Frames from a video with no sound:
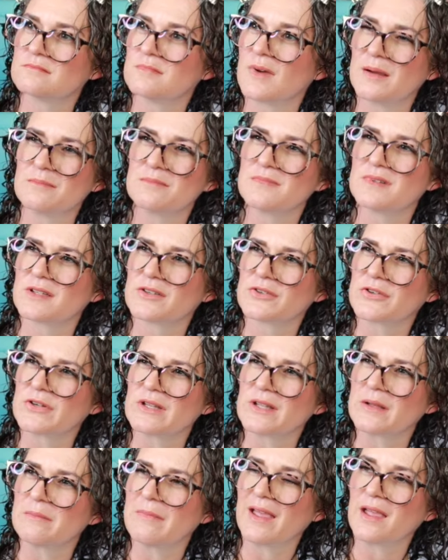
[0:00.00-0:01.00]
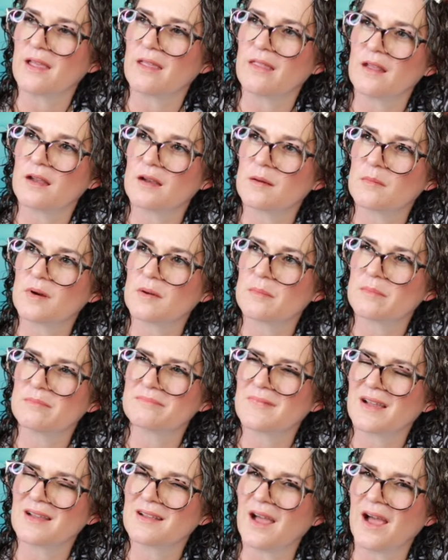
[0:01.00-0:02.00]
I'm literally making that number up.
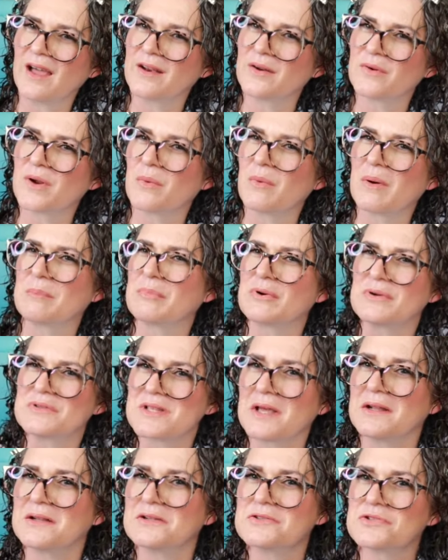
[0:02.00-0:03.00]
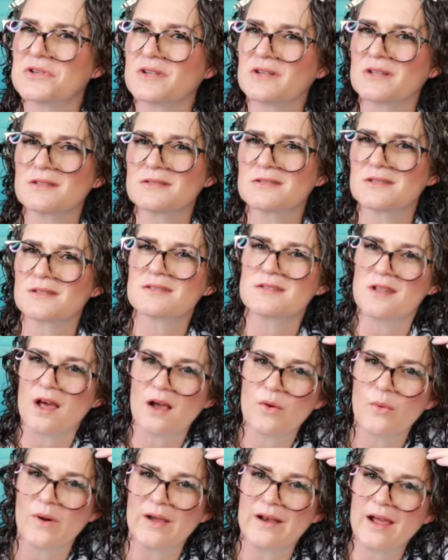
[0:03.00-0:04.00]
I don't know what percentage it is. It's
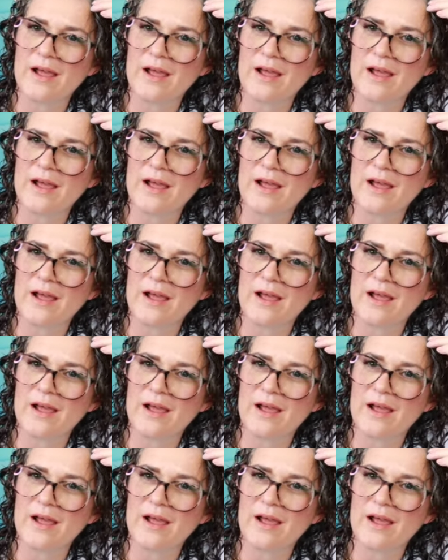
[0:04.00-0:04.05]
not quite